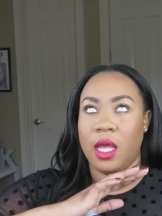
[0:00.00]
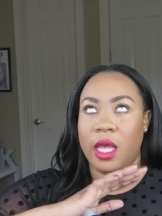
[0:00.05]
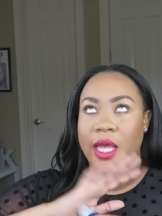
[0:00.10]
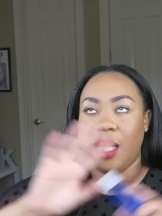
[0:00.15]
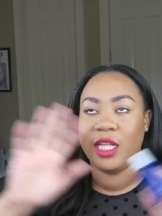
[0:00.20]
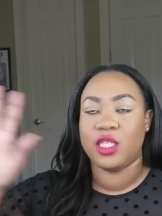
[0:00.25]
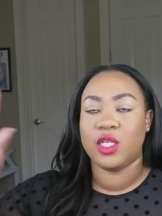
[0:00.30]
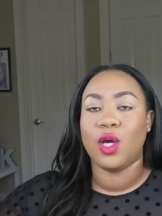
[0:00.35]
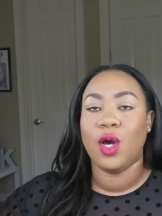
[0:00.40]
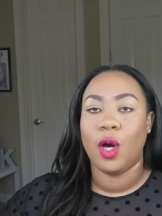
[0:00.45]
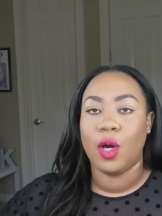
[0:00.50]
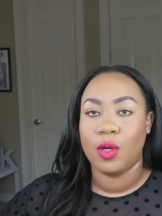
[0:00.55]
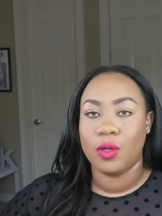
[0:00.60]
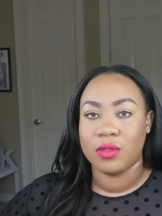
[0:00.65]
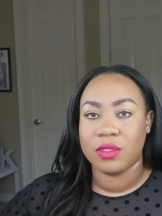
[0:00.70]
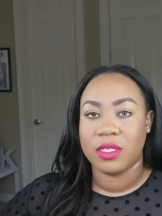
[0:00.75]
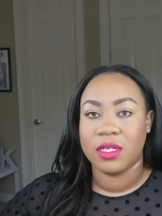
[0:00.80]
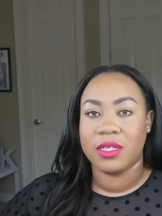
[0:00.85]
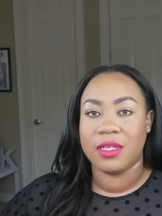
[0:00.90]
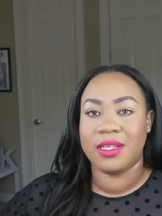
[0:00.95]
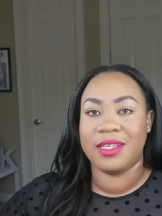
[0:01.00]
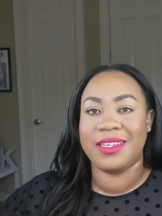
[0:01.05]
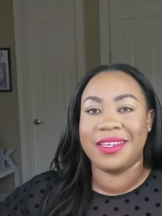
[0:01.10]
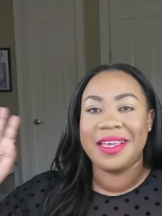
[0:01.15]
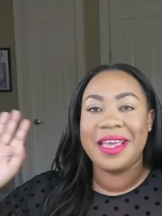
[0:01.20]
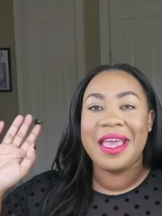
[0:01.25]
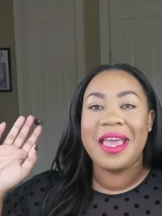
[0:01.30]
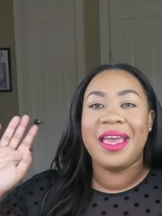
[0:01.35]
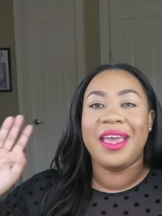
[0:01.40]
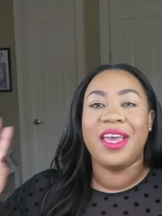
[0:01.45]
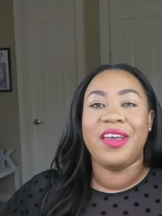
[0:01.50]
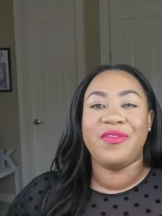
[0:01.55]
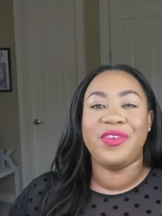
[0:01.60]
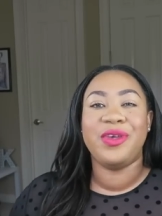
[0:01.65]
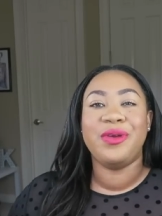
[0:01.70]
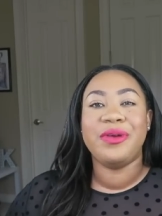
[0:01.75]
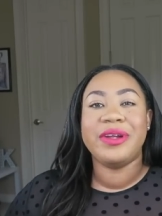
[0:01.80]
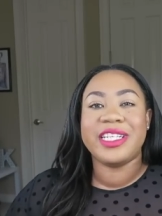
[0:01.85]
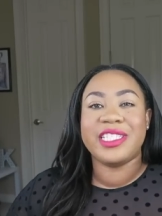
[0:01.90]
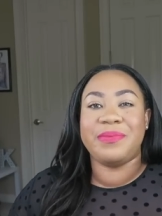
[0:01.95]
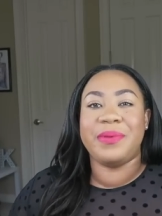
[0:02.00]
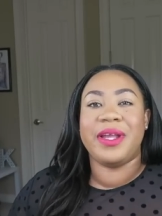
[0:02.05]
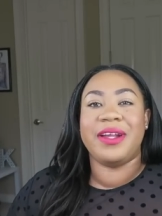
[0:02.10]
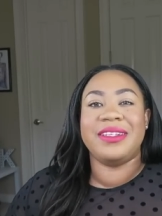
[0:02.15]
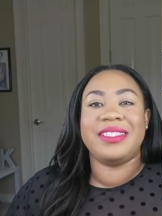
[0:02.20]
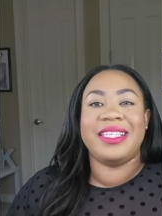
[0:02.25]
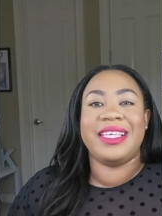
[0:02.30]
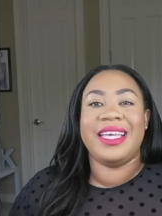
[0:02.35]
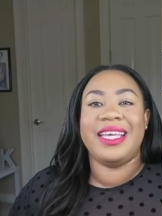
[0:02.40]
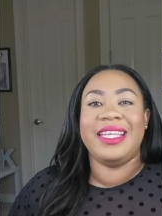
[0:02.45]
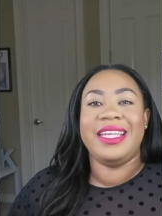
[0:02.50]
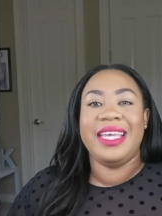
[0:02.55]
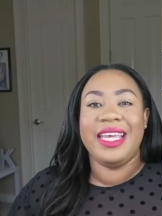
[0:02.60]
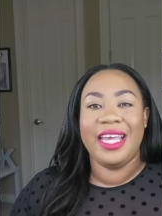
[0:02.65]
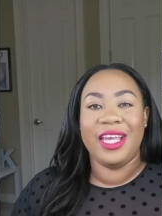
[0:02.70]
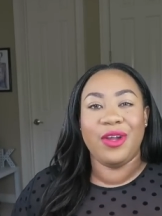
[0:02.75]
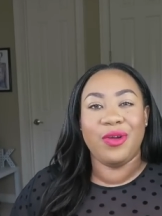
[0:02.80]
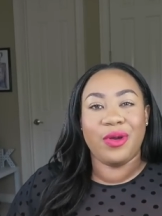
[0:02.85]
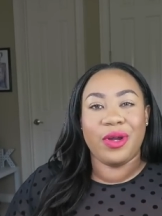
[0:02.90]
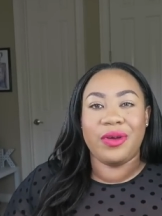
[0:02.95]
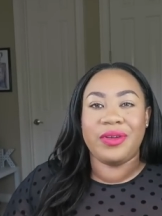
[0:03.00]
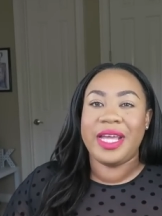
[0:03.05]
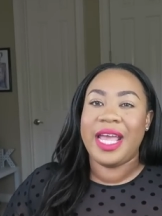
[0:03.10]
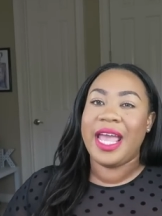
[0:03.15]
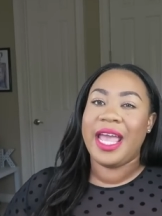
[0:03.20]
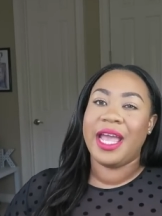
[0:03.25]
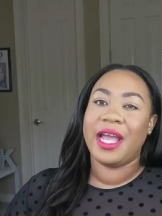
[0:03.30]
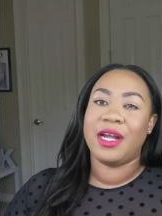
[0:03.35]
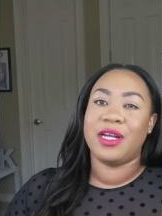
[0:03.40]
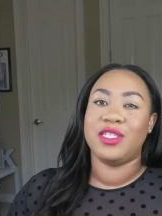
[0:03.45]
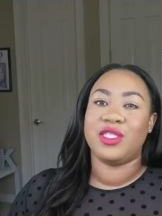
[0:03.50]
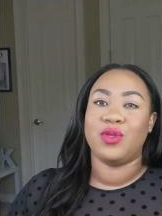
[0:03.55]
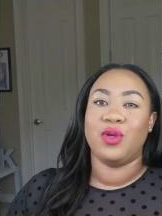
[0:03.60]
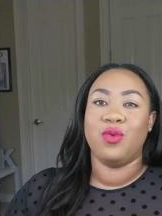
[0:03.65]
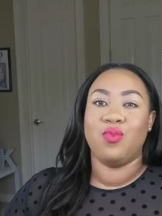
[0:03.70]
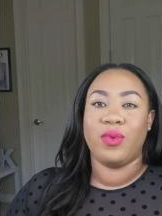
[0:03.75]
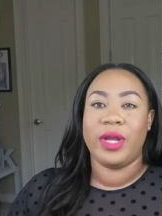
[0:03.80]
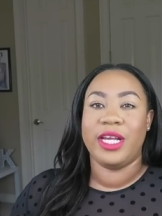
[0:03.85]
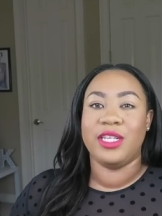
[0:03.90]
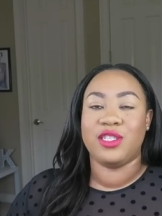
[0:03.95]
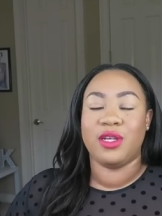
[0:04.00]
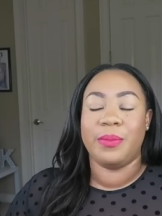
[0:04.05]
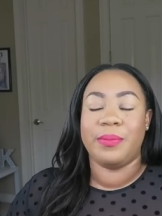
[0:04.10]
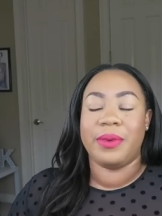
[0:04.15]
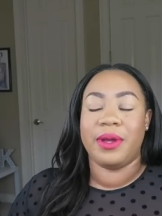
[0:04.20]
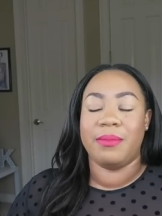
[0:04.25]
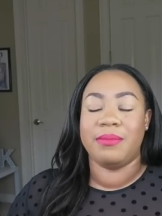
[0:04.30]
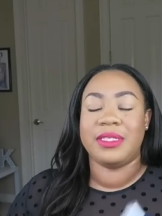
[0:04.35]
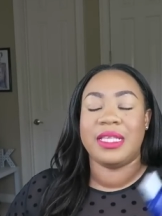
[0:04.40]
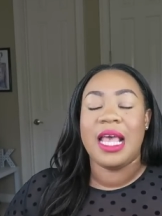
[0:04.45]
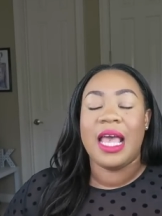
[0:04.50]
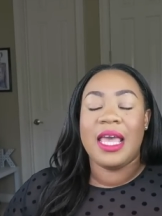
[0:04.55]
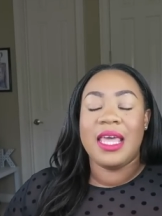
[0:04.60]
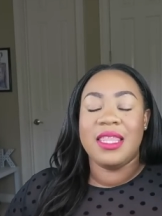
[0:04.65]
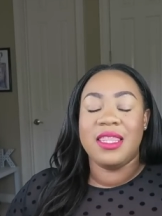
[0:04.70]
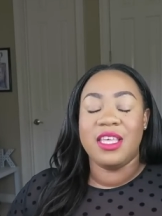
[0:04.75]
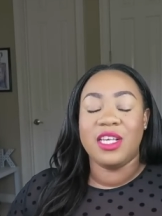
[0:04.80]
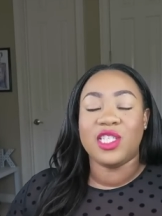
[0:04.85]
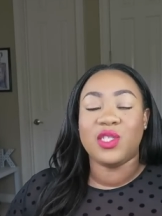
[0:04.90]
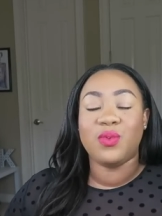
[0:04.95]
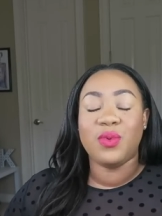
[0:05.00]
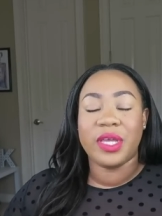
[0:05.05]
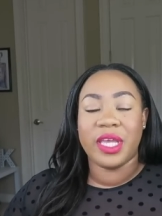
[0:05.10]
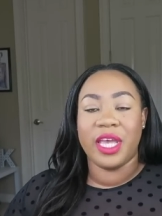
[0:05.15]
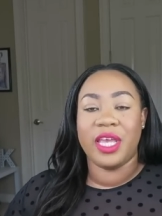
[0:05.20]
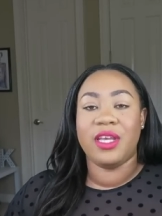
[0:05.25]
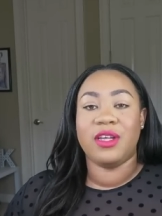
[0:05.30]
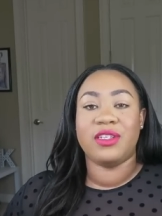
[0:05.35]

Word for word: it's gold. If you're experiencing any ingrown hairs or razor bumps, this will get